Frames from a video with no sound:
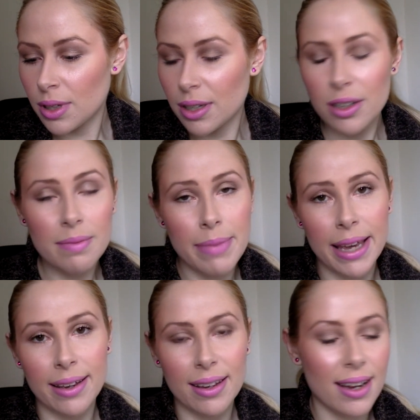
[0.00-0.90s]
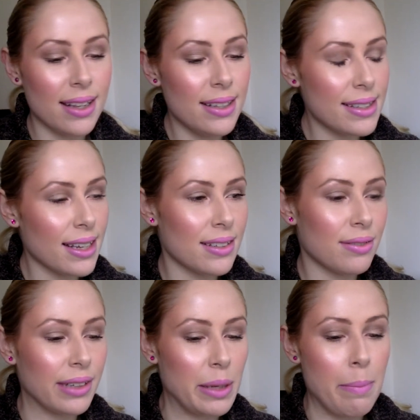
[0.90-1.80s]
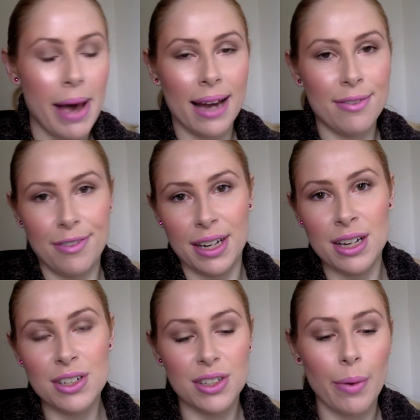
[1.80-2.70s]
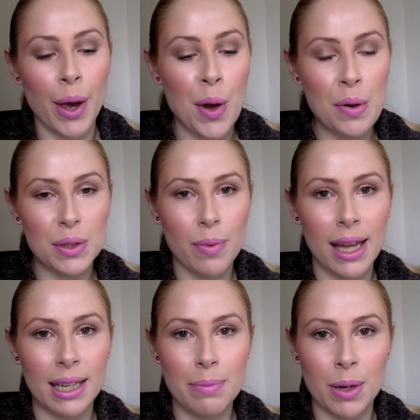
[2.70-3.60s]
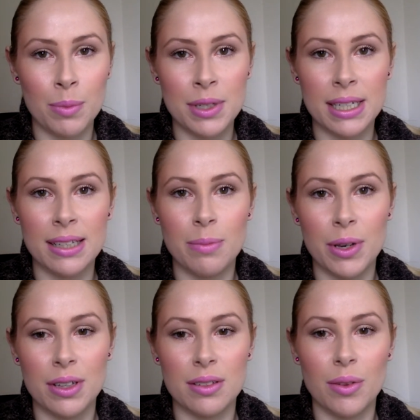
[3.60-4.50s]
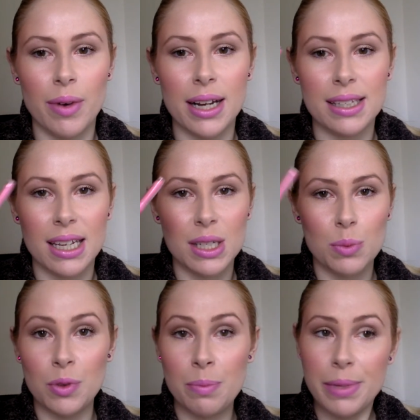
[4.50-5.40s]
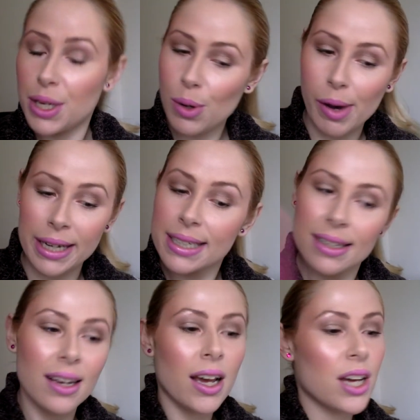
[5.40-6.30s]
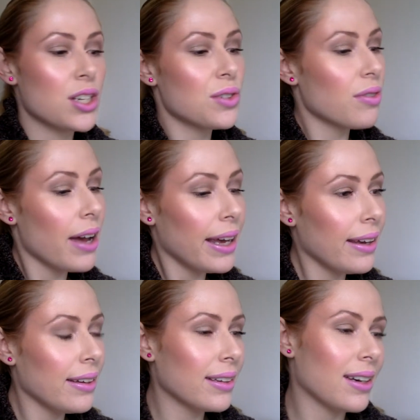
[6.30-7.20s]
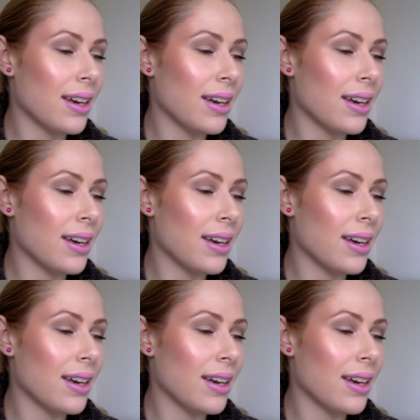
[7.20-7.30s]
Gone Pink, and this has a really matte finish, so I always wear lip balm underneath because otherwise it would be quite drying.